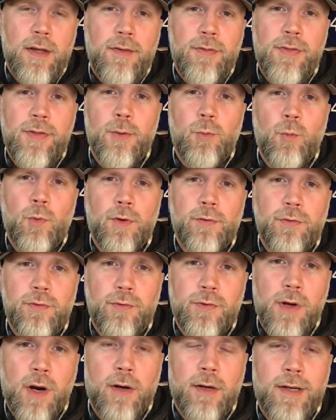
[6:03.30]
that we're
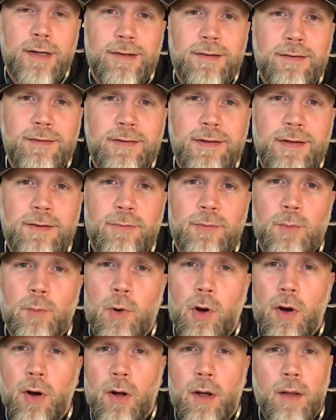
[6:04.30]
starting to see from
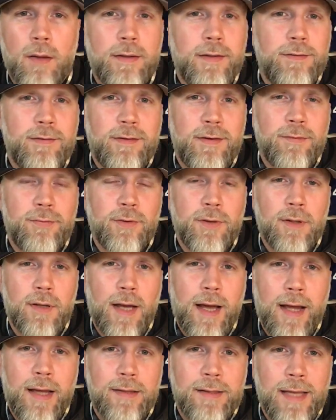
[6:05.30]
all these
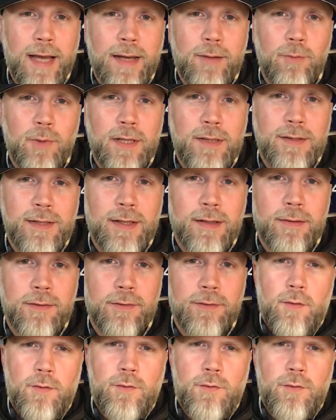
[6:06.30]
different online retailers.